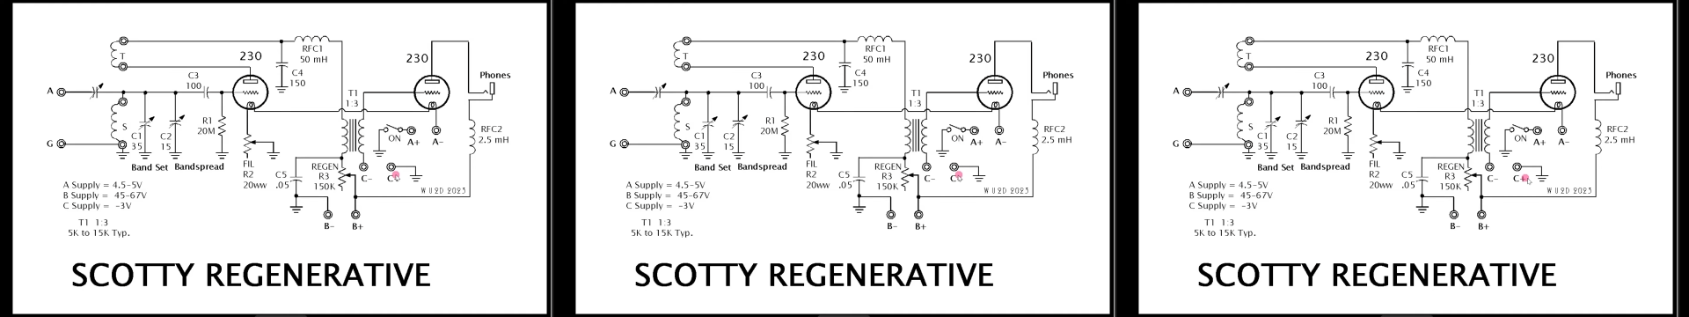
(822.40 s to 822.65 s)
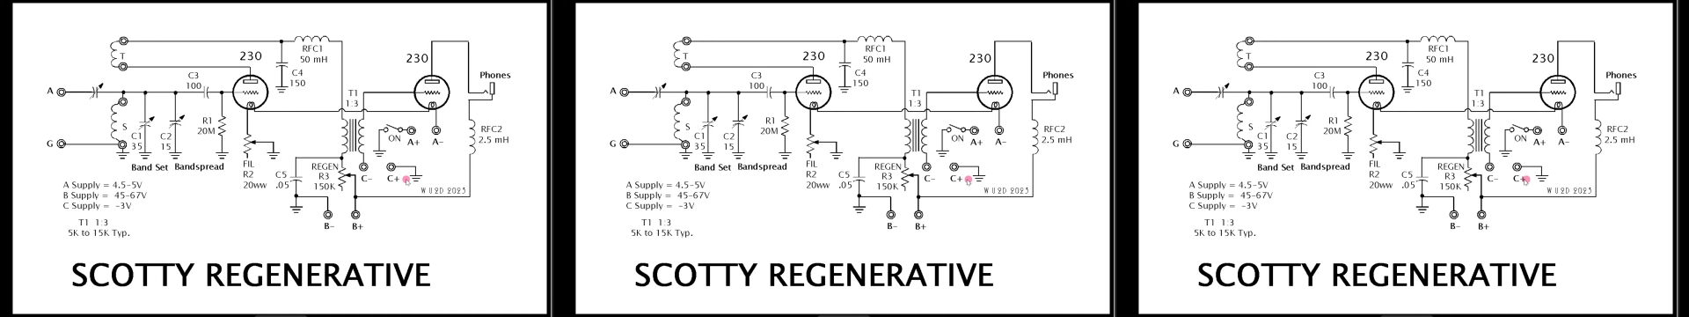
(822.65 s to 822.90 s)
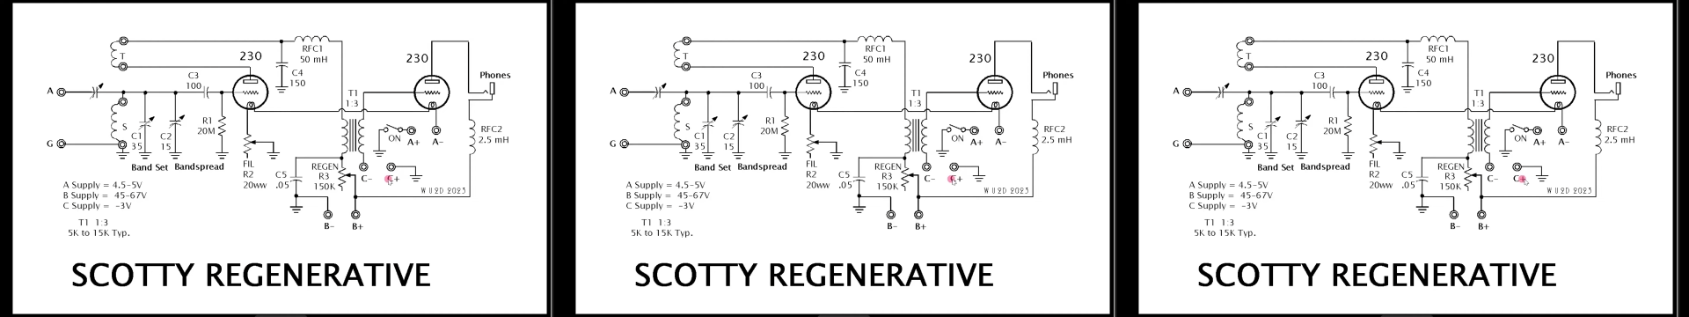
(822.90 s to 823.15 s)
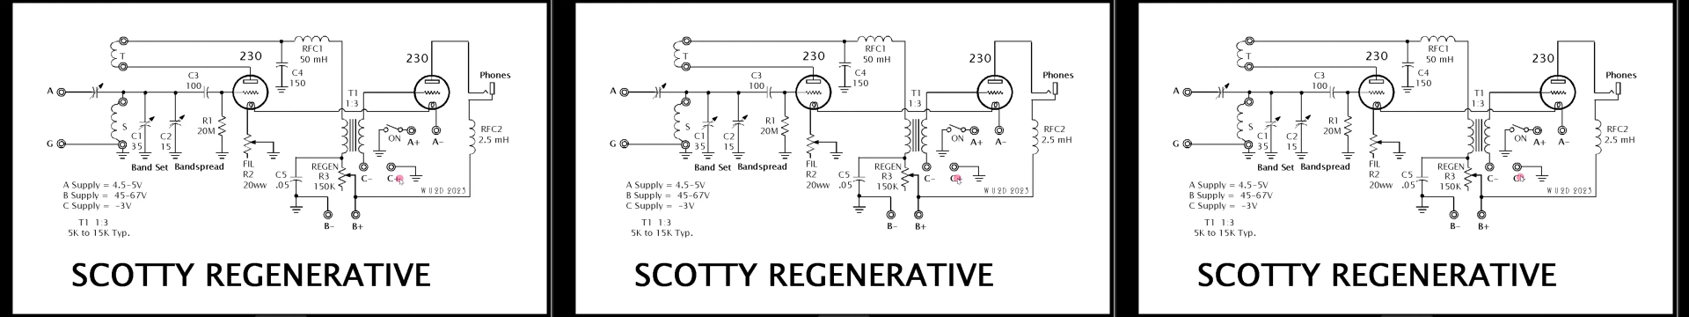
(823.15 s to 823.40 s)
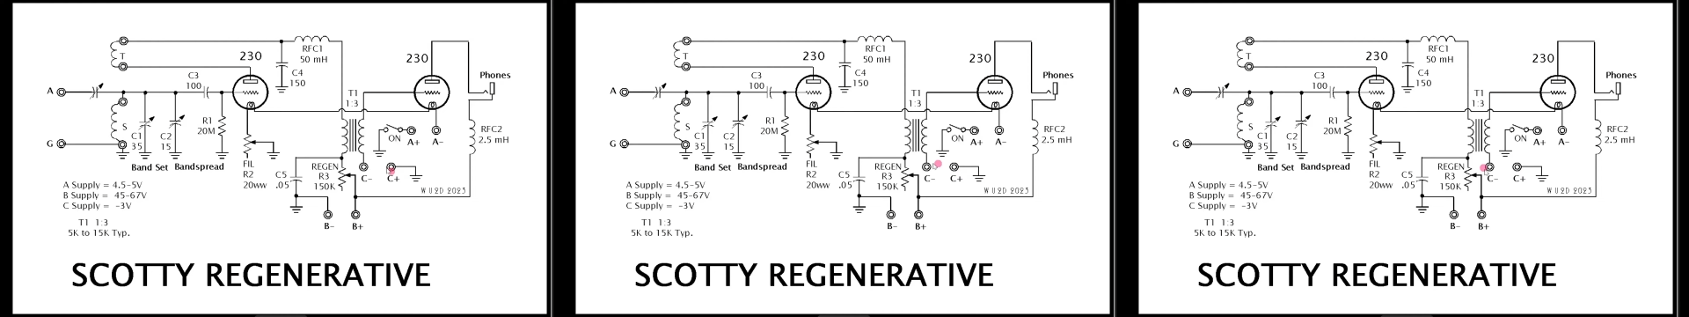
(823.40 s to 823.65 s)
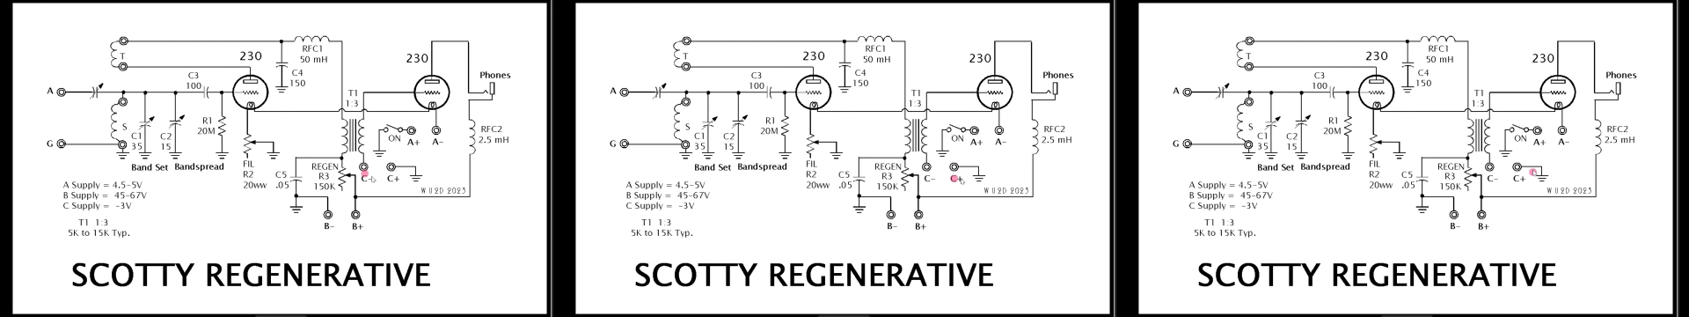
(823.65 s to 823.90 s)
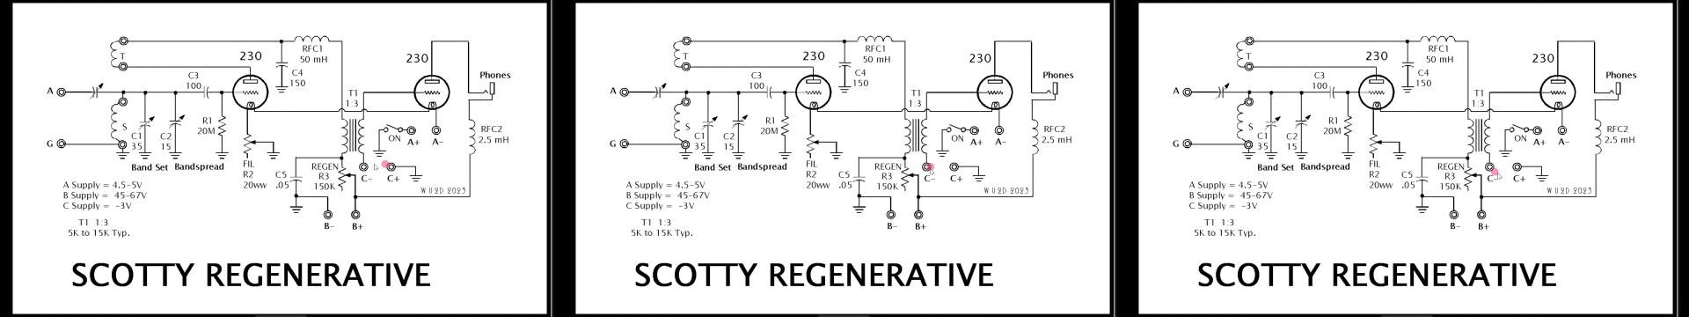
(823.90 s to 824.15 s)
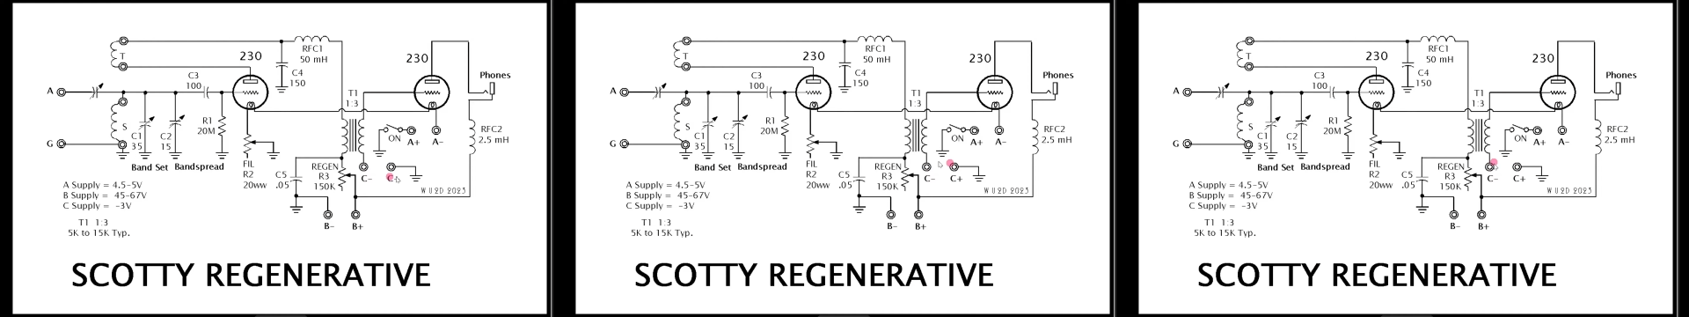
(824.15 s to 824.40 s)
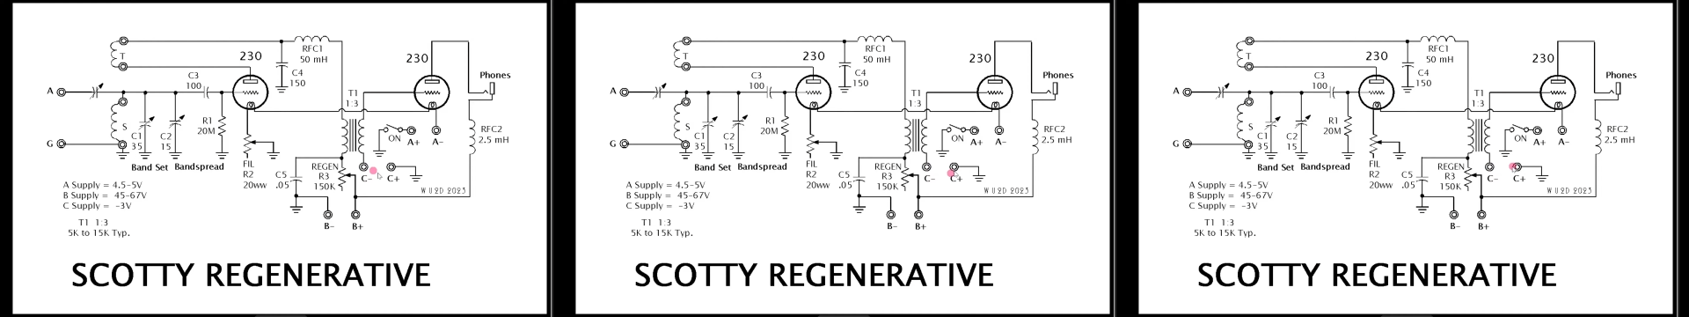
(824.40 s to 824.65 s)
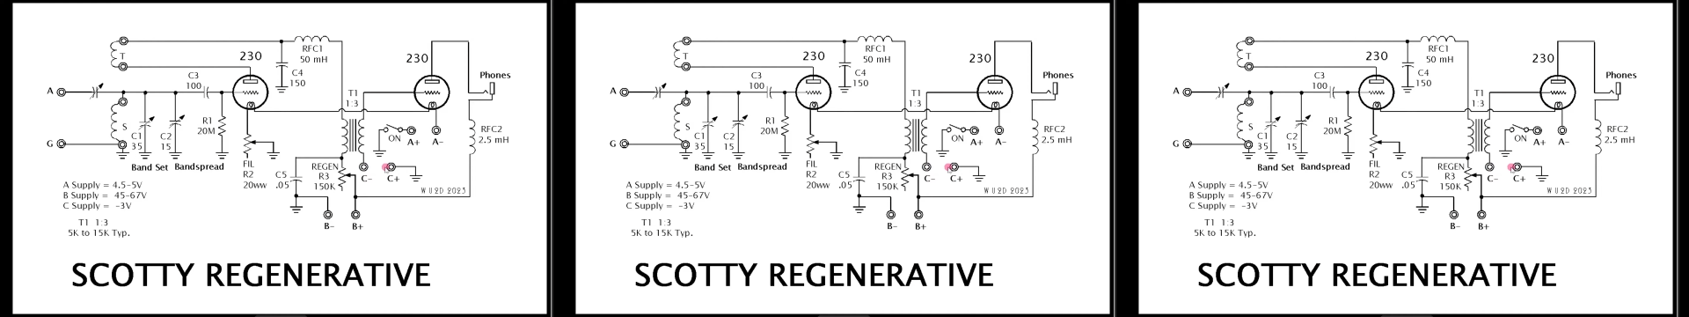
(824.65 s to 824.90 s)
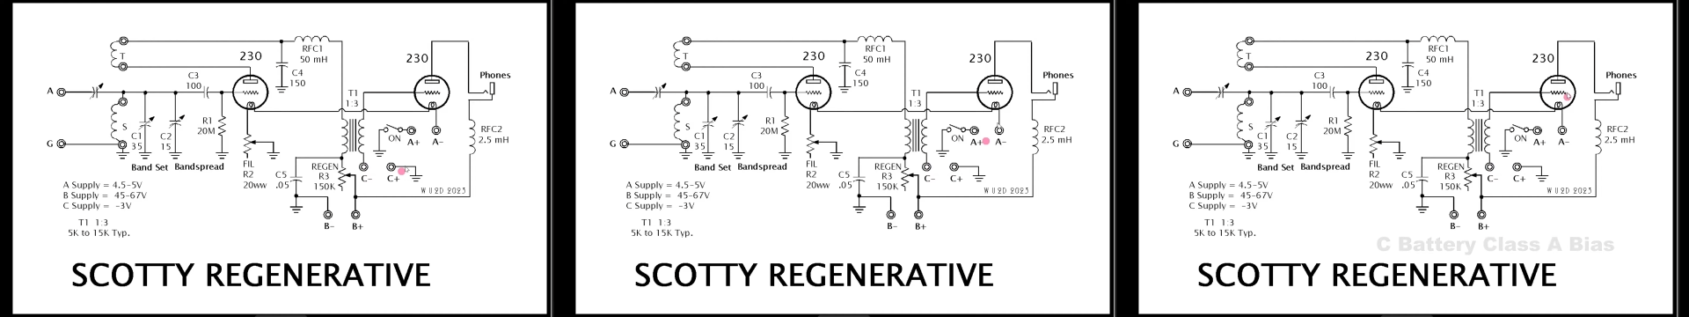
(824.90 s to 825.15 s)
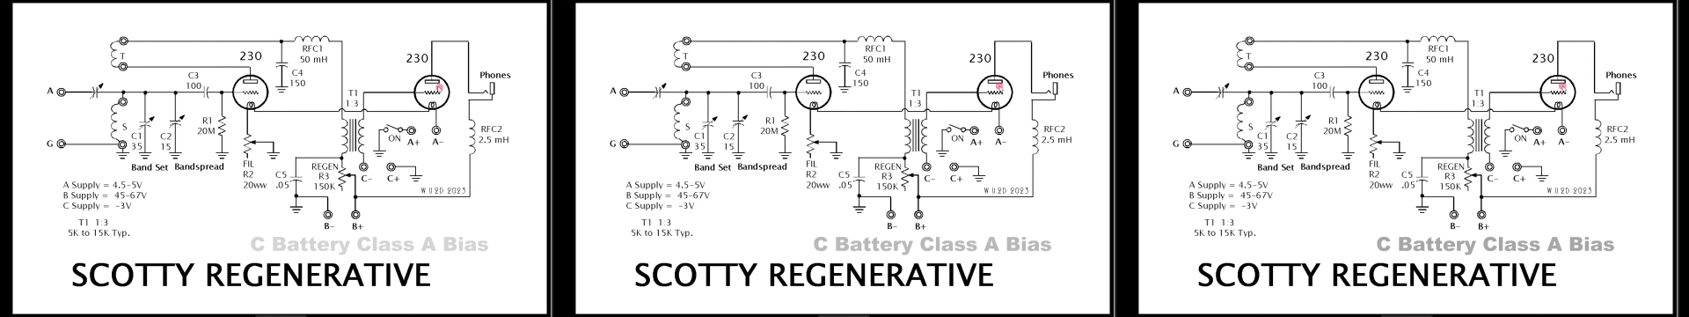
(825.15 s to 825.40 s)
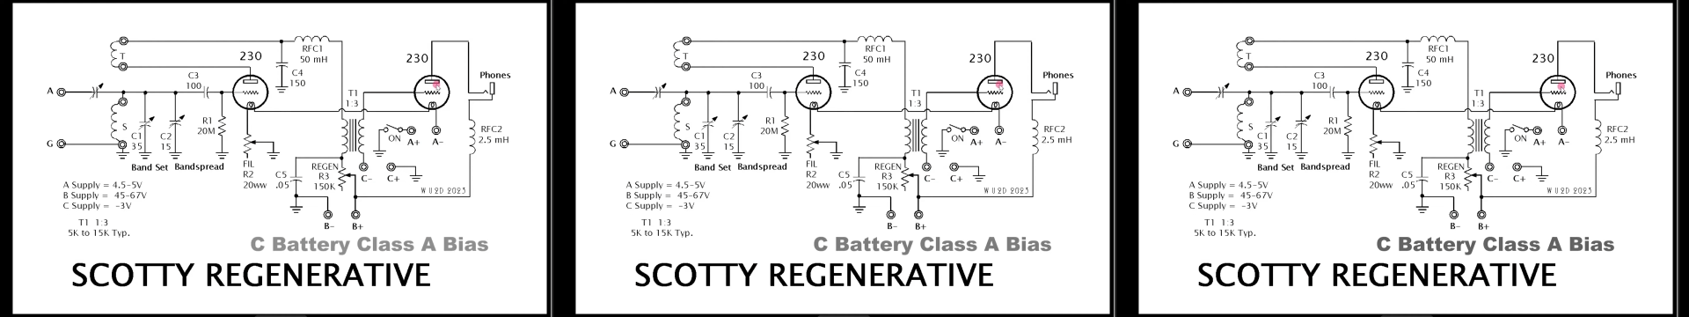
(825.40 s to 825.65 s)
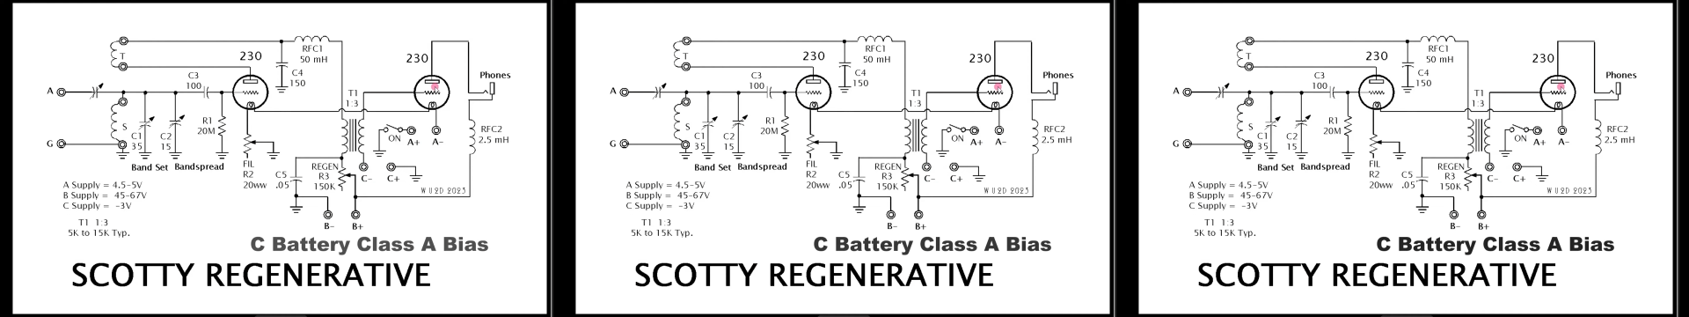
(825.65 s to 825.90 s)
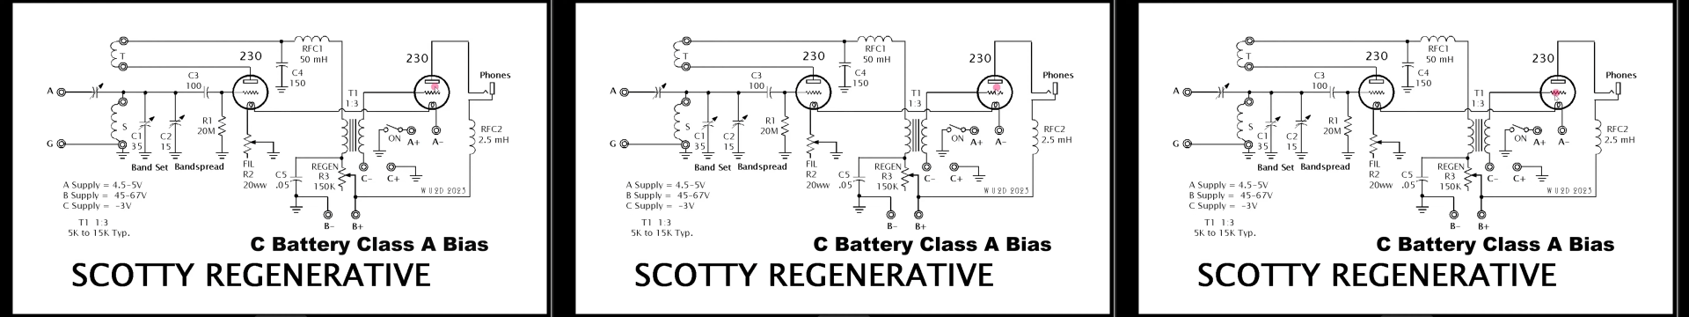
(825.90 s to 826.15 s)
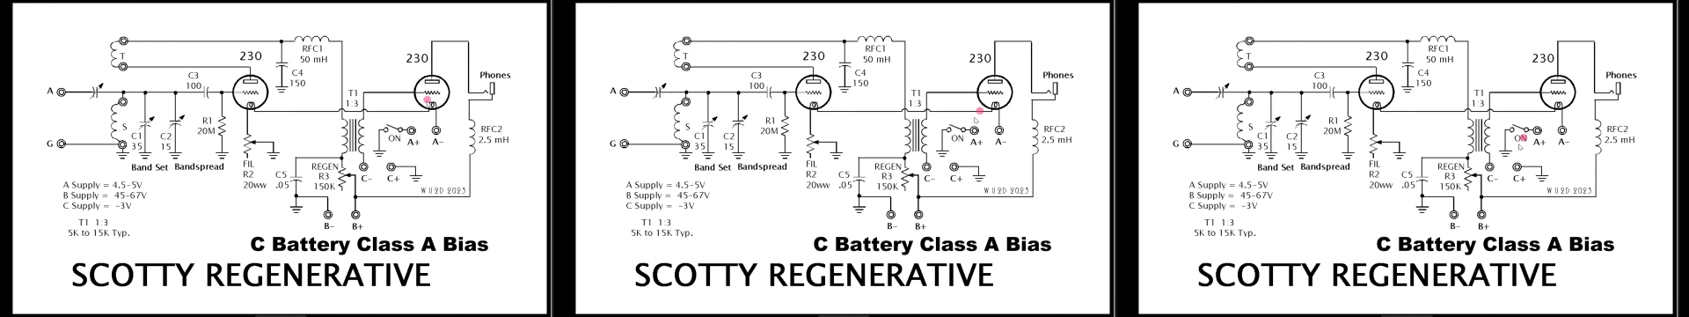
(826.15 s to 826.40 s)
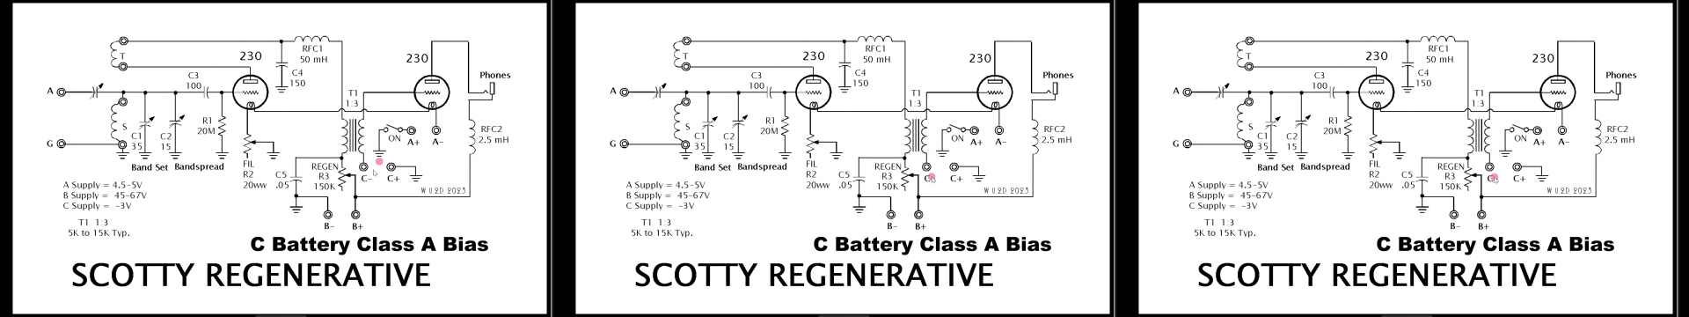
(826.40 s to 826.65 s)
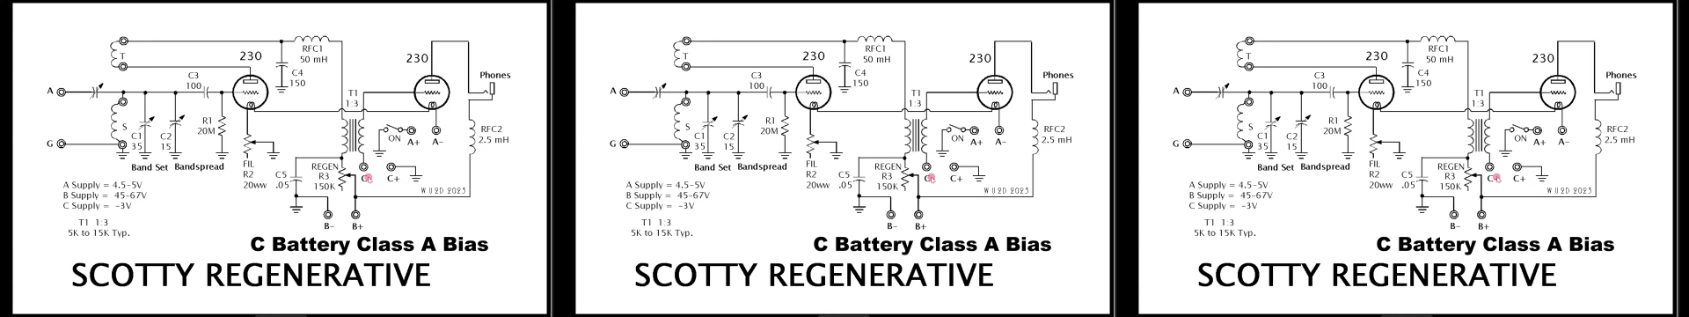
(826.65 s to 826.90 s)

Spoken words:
(no speaker visible)